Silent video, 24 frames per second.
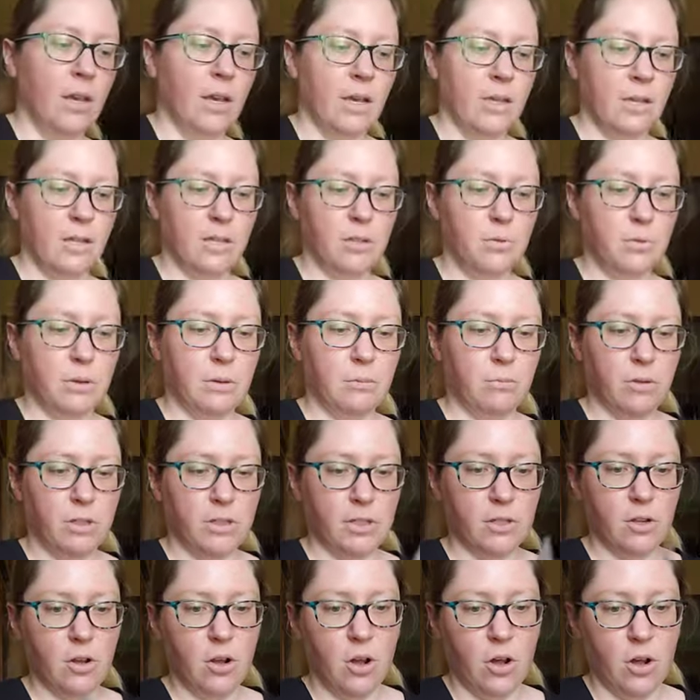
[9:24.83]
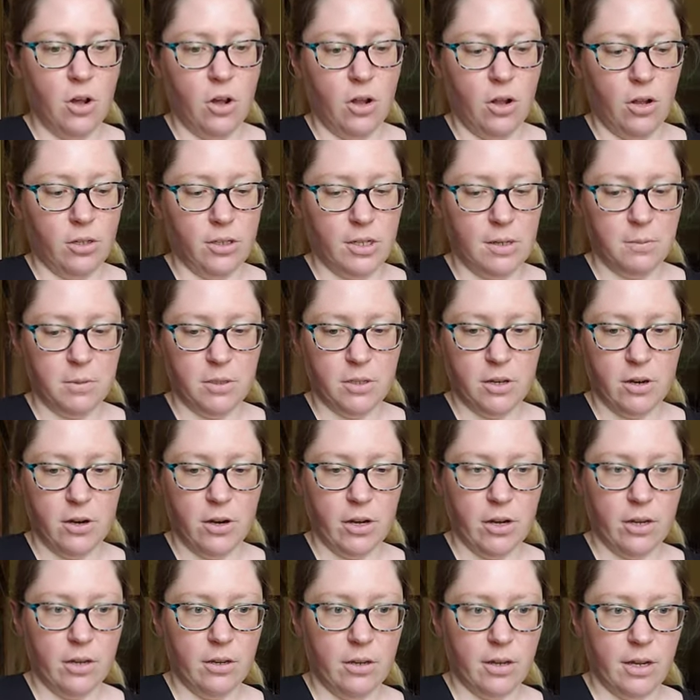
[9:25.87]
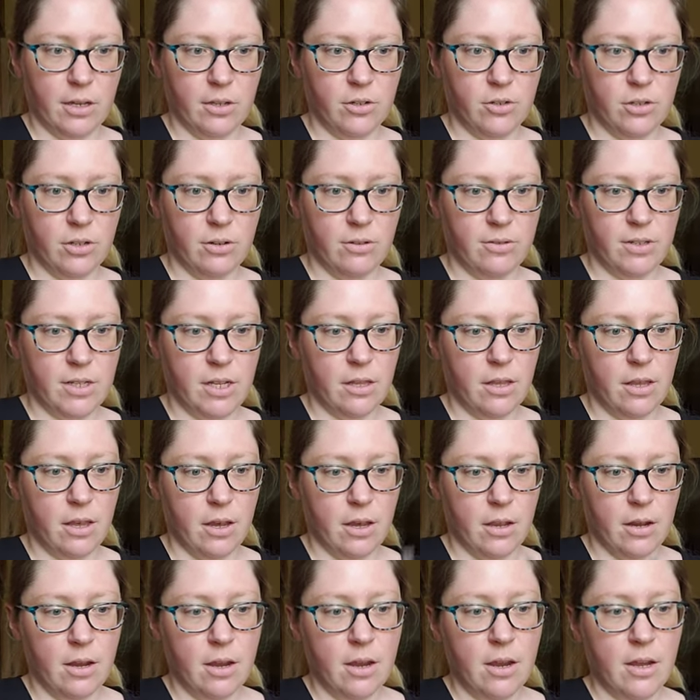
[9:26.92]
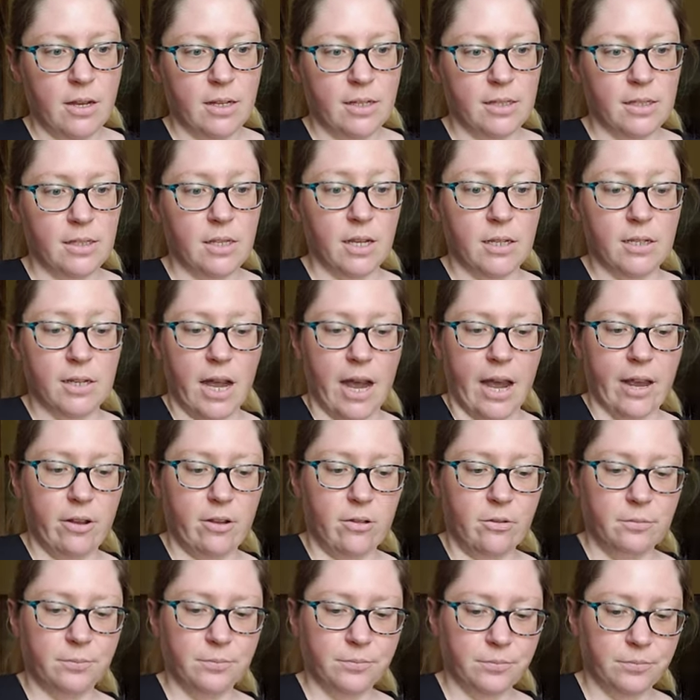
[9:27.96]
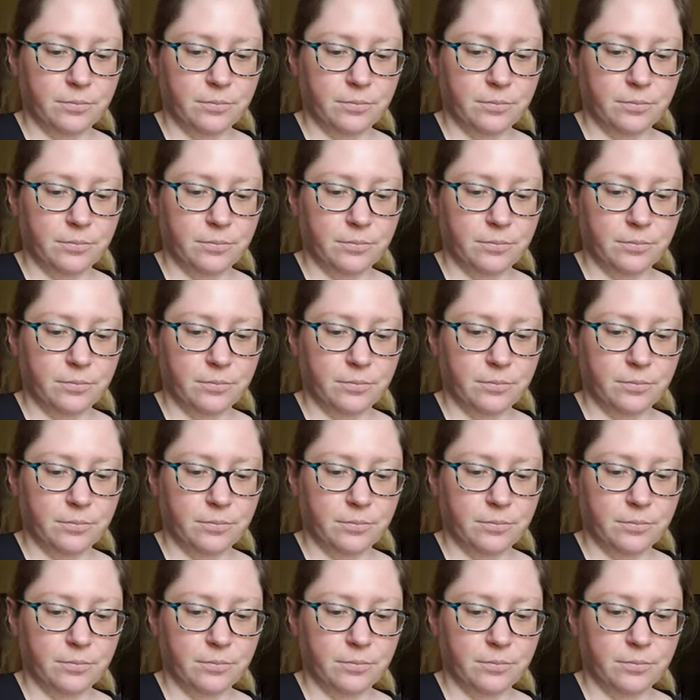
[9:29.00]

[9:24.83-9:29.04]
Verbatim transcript: and this one was called, I'm sorry, I should have said that, Sundial.